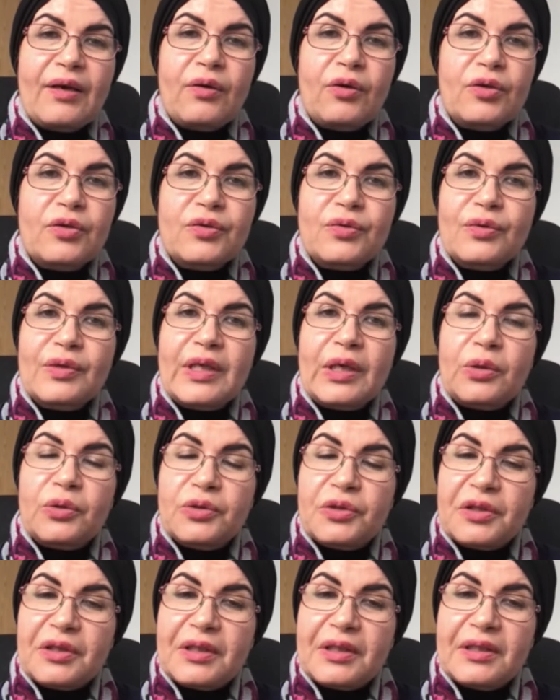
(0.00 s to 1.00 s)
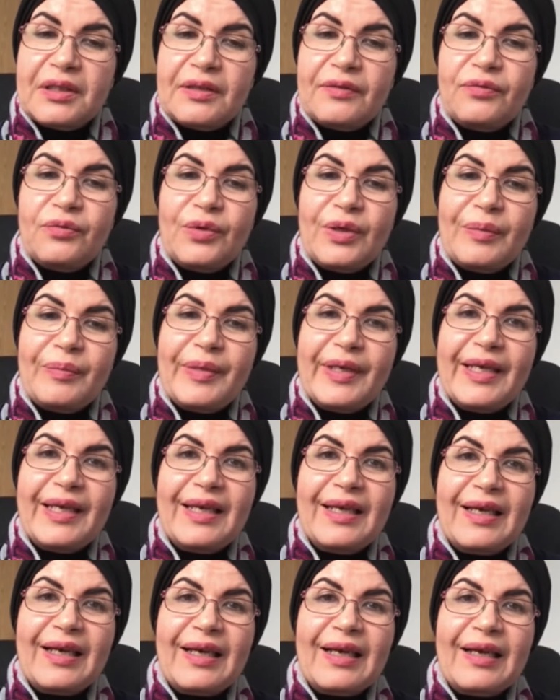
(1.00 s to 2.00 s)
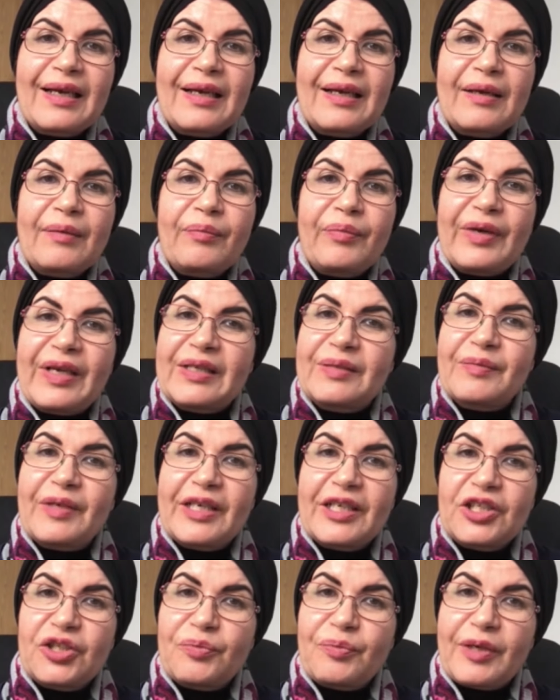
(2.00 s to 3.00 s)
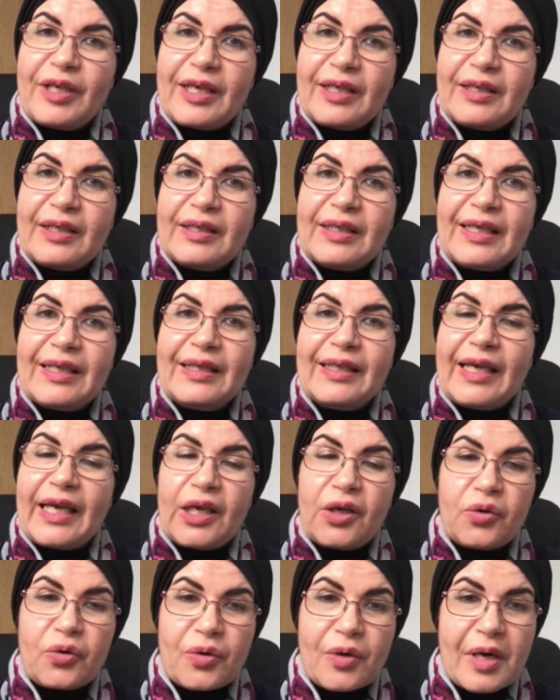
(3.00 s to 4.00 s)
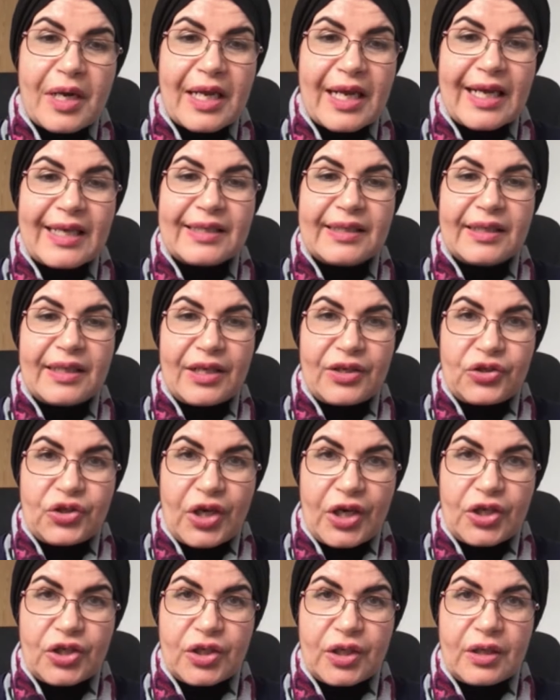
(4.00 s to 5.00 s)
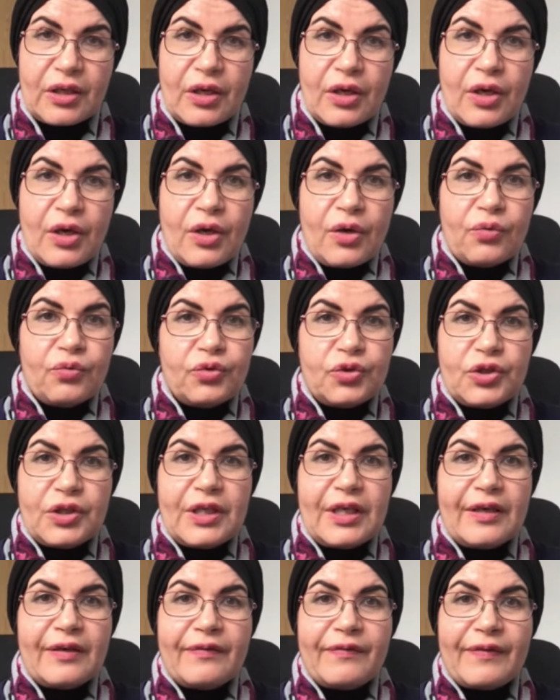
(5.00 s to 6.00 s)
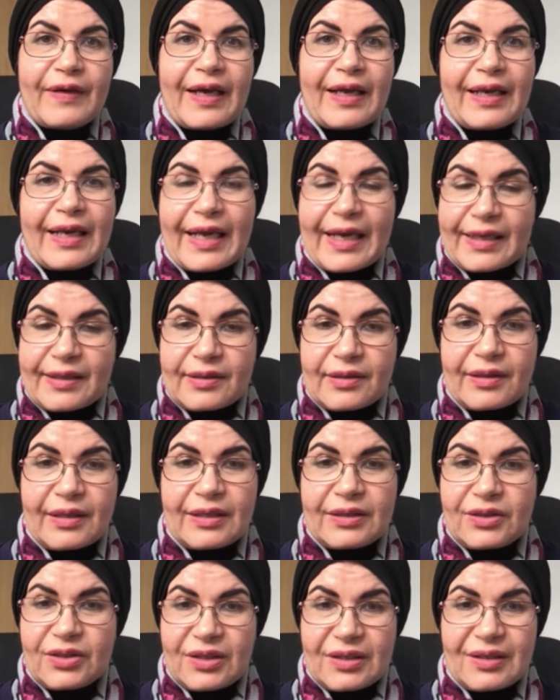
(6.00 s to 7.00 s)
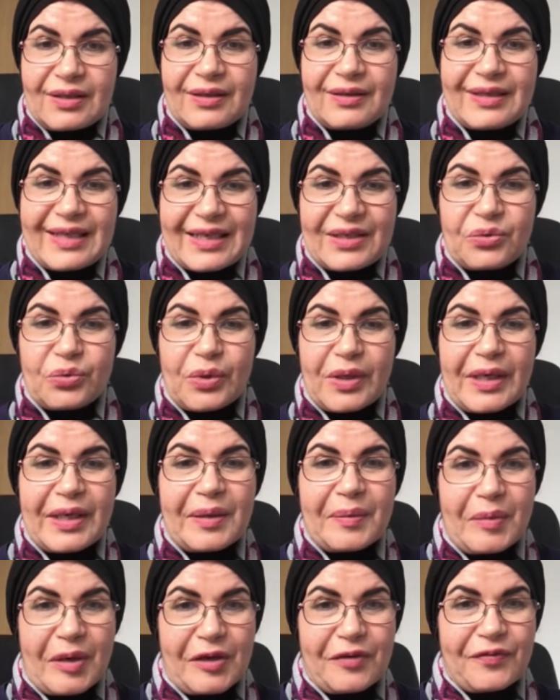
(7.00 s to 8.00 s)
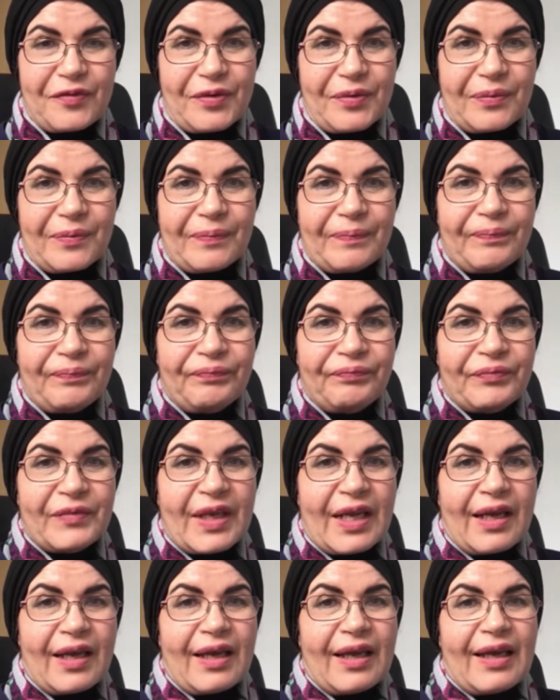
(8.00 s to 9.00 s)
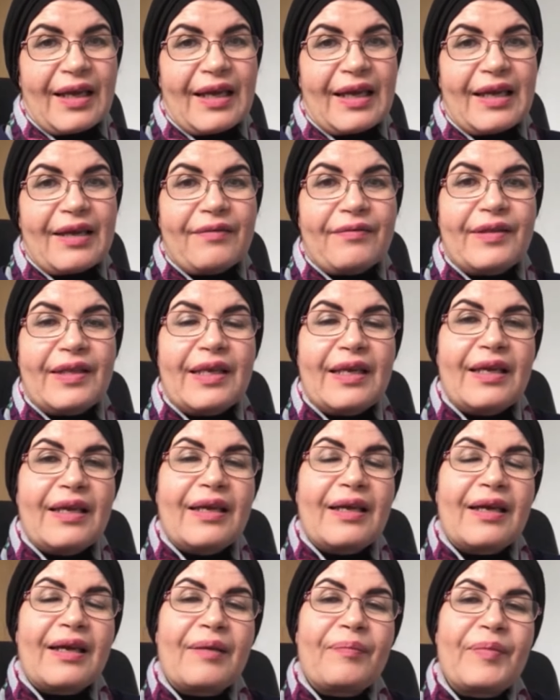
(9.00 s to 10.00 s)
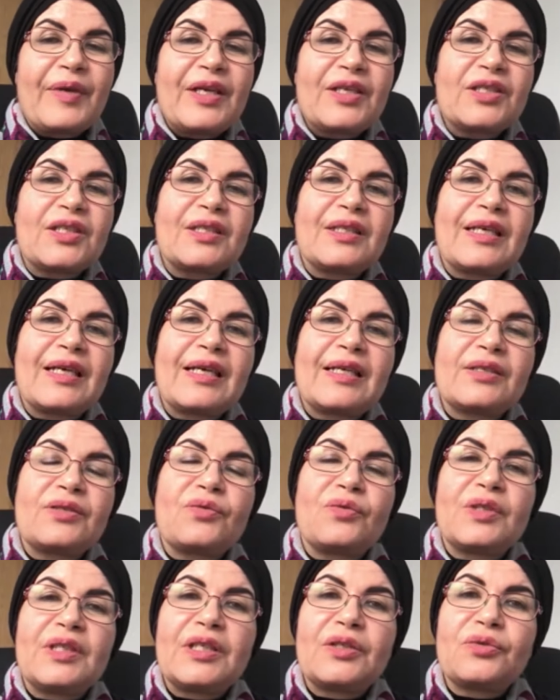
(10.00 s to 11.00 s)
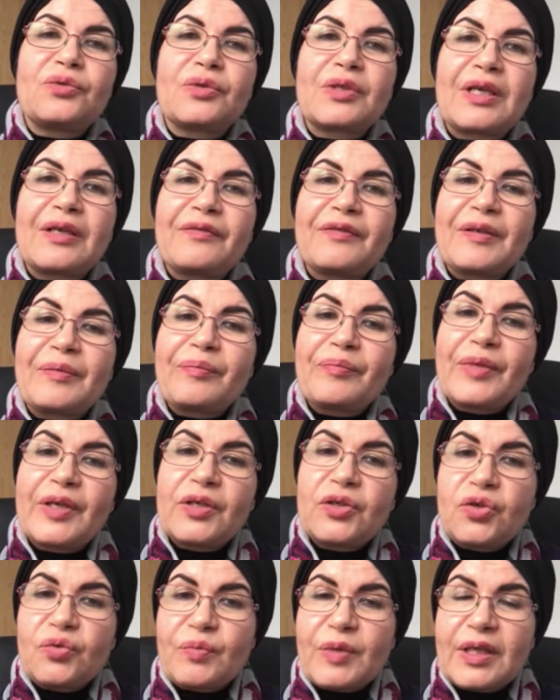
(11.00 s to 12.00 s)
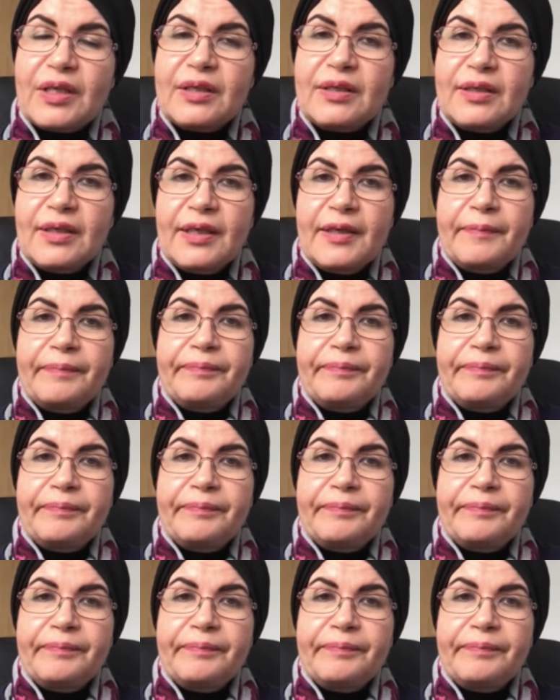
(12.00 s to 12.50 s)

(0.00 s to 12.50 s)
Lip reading: Also, the alternative will be a plasma-rich platelet and the hyaluronic acid injection, which give an excellent result as well in my view. If the patient has rotator cuff impingement